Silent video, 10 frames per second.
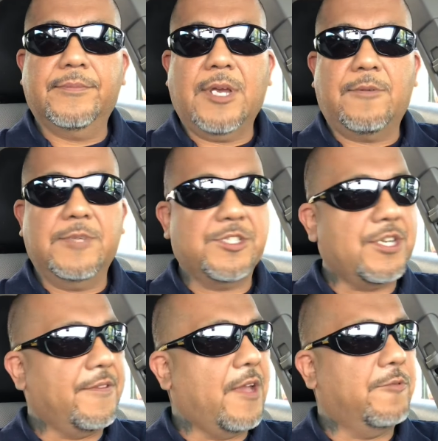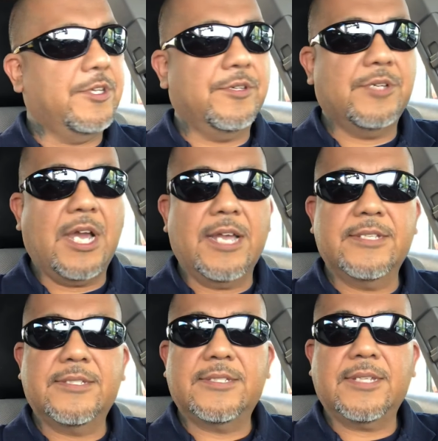I'm going to share that with you
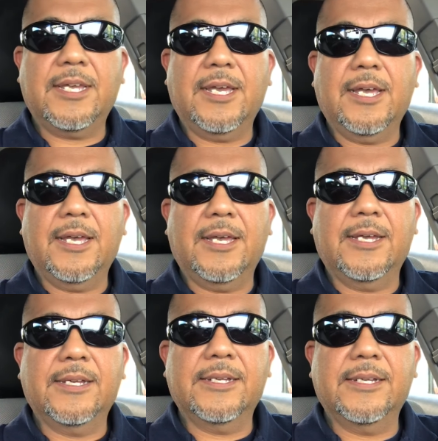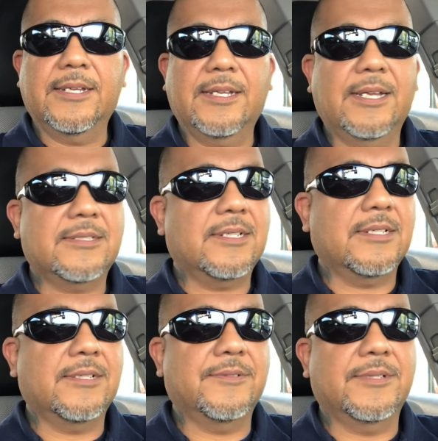guys. Uh, it has nothing
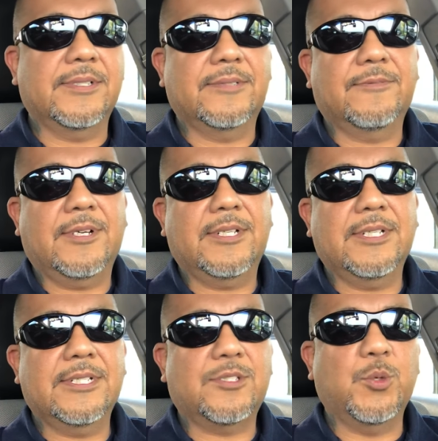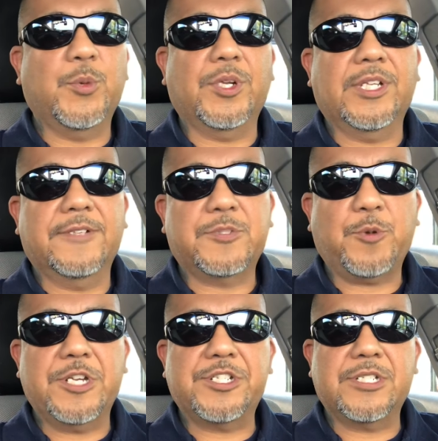to do with, well, it's Uber and Lyft
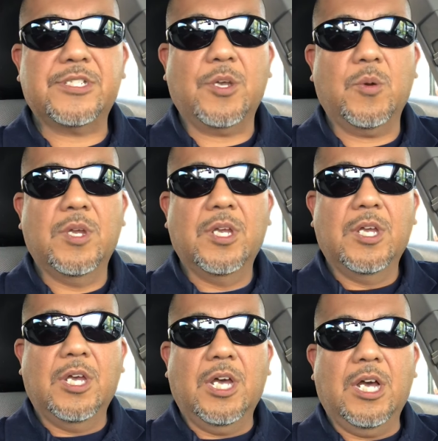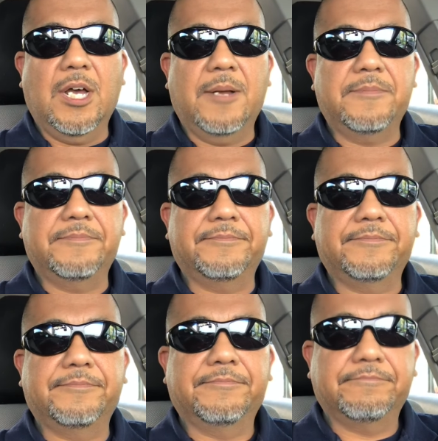spreadsheet. So um,
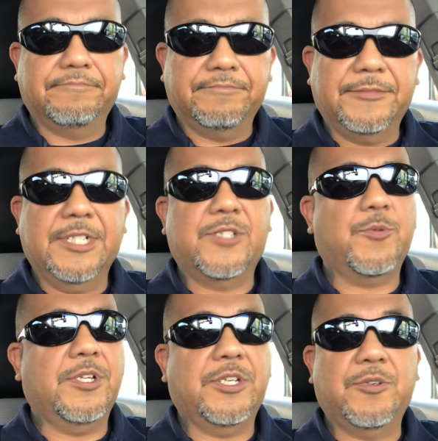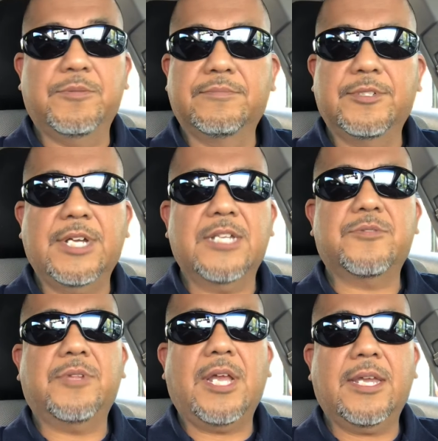it's really cool. You guys
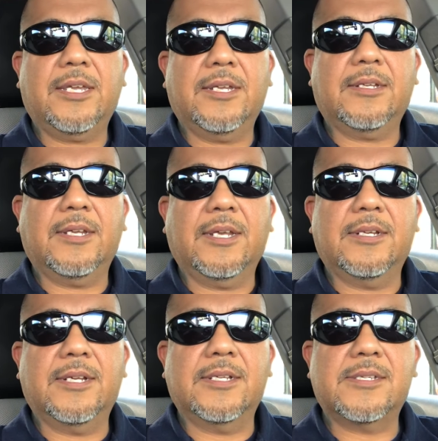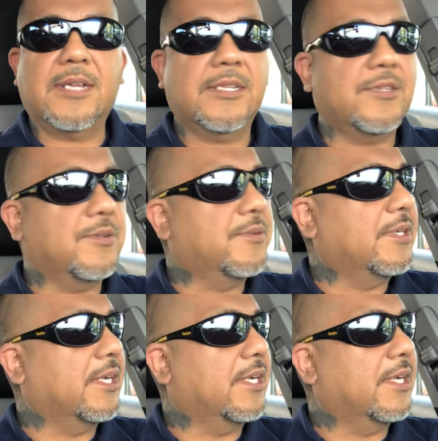will like it and uh, stay tuned.